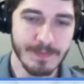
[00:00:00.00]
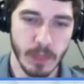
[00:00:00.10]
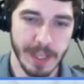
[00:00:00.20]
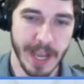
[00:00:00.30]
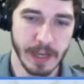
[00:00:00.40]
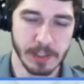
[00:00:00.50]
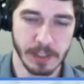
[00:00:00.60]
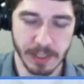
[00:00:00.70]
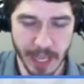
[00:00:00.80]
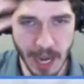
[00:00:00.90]
Yeah,
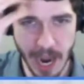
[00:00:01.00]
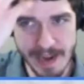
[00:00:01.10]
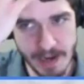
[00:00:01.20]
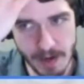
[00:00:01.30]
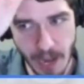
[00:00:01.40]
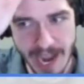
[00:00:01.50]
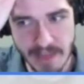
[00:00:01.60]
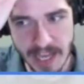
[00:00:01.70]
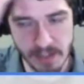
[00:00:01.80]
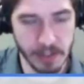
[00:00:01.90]
because I did not
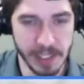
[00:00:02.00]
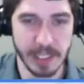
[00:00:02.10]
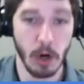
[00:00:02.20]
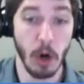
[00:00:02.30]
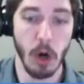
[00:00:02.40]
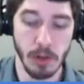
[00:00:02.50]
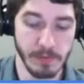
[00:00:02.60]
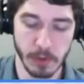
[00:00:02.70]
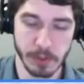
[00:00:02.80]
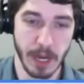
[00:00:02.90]
have that Slink at all the
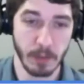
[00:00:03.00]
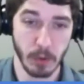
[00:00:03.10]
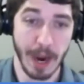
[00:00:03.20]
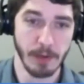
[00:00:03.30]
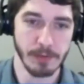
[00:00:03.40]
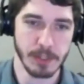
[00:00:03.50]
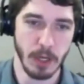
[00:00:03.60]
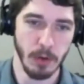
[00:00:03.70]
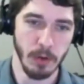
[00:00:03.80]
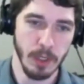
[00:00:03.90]
first time around, so.